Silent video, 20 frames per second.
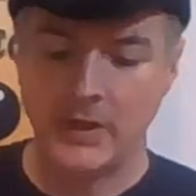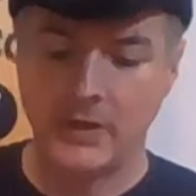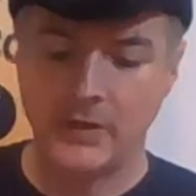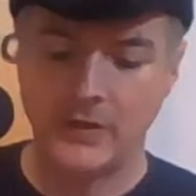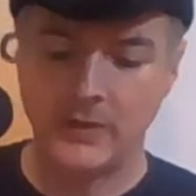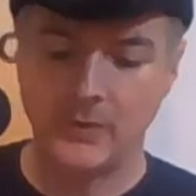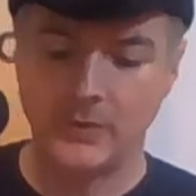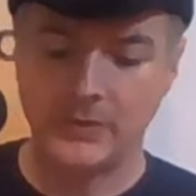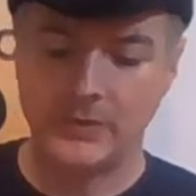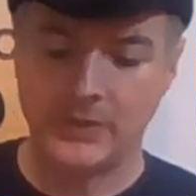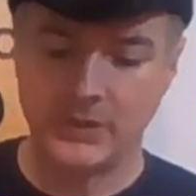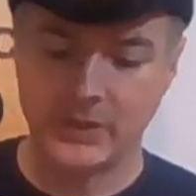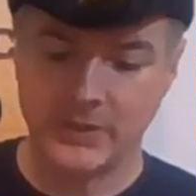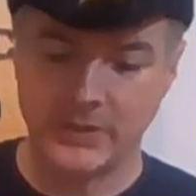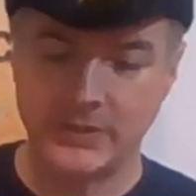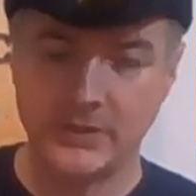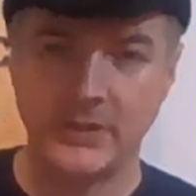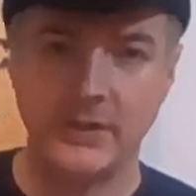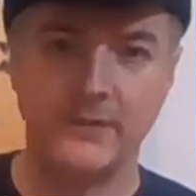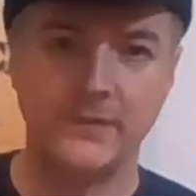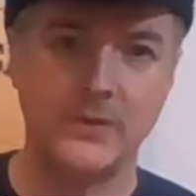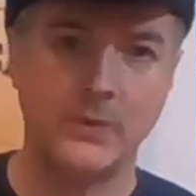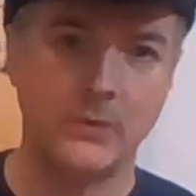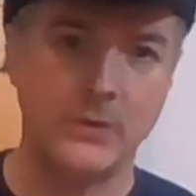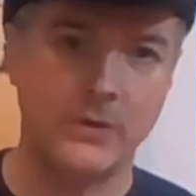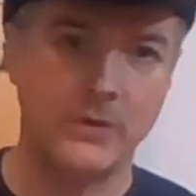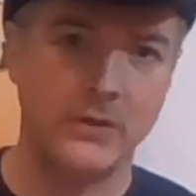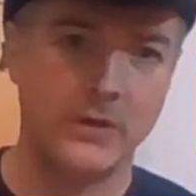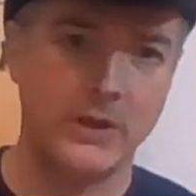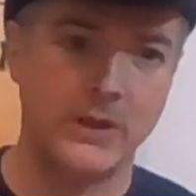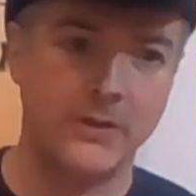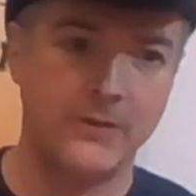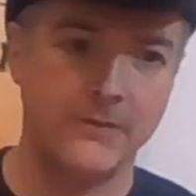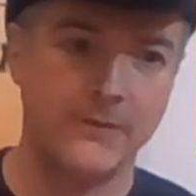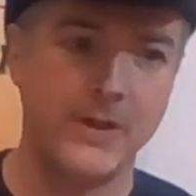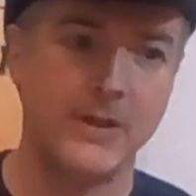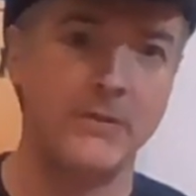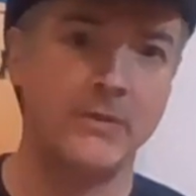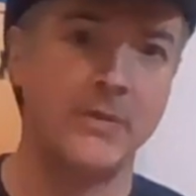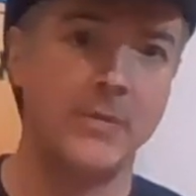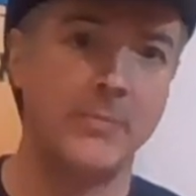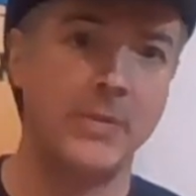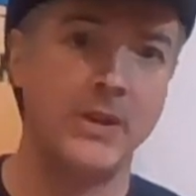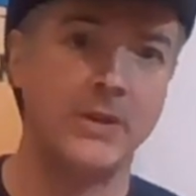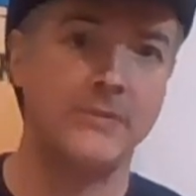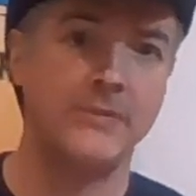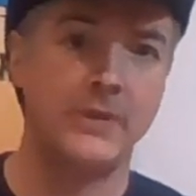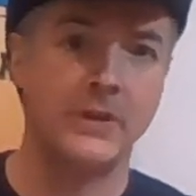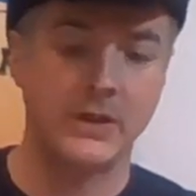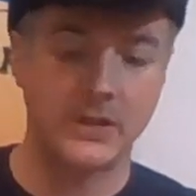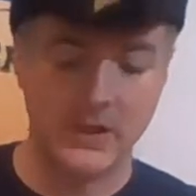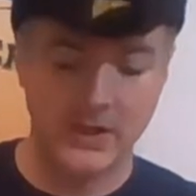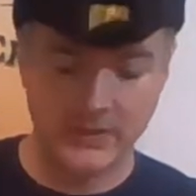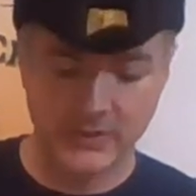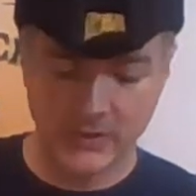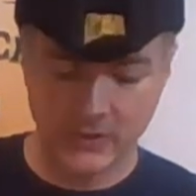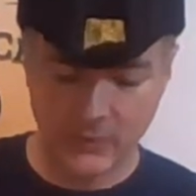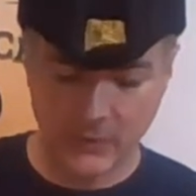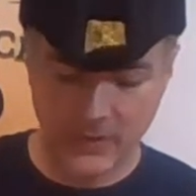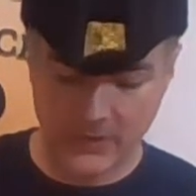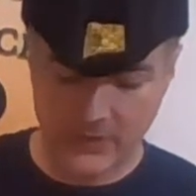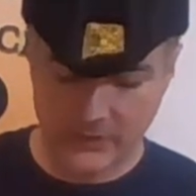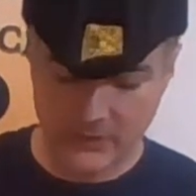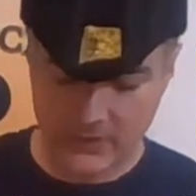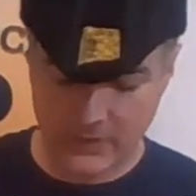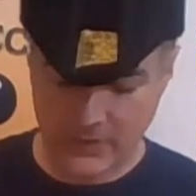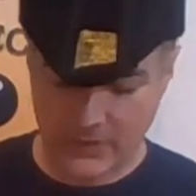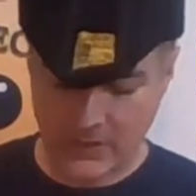you would check to see if there were a follow-up benefit, a consequence.